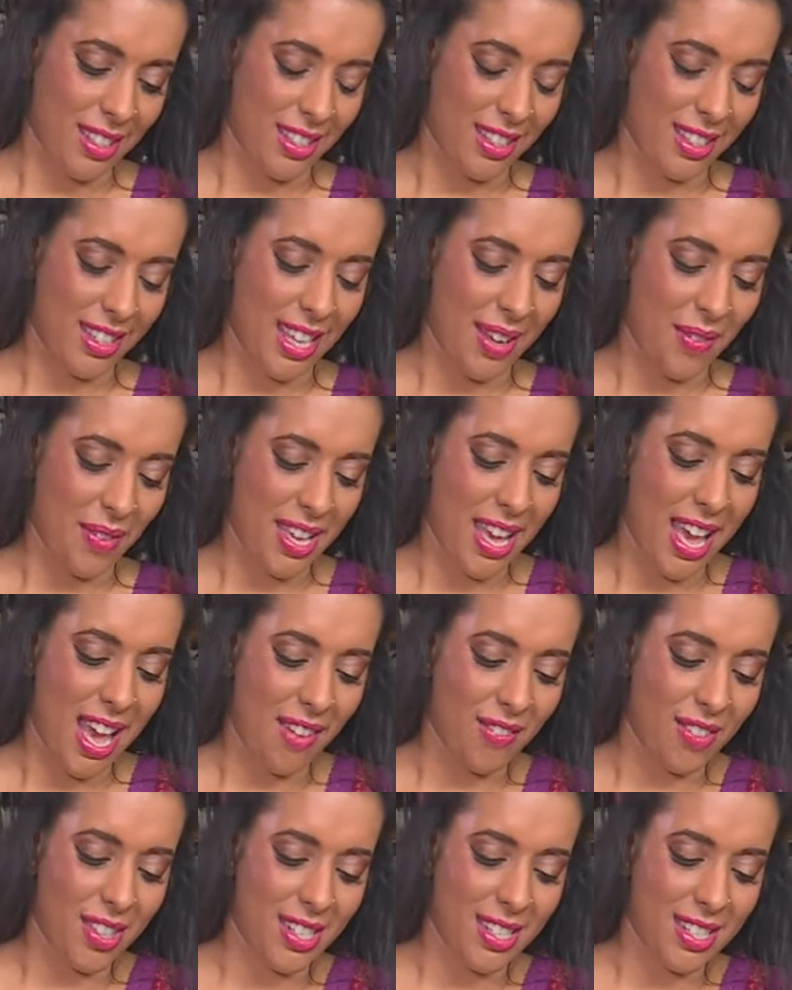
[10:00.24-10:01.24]
there we
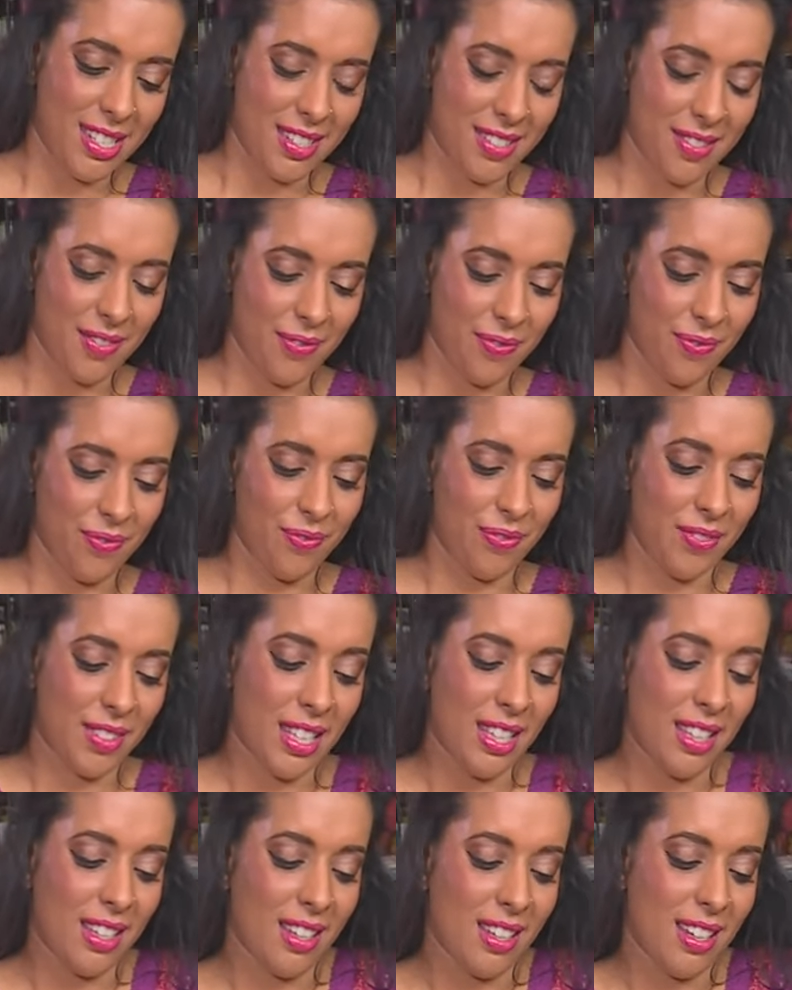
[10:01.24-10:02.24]
have it.
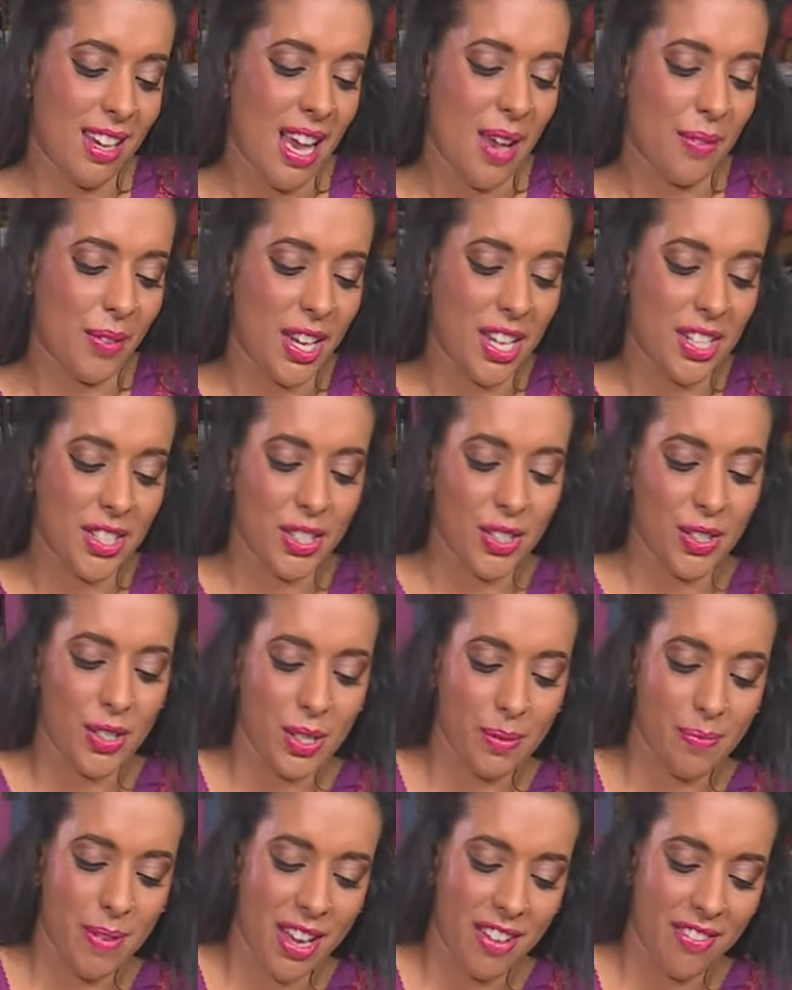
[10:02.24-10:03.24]
I'm going to
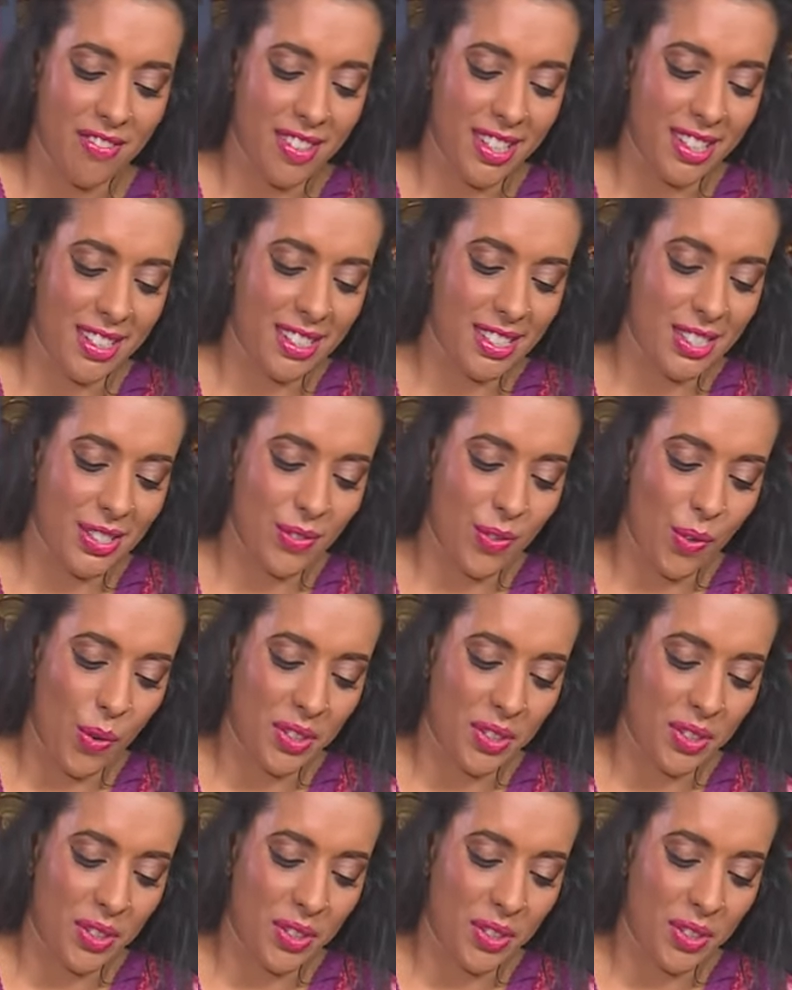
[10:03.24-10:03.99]
use my fingers for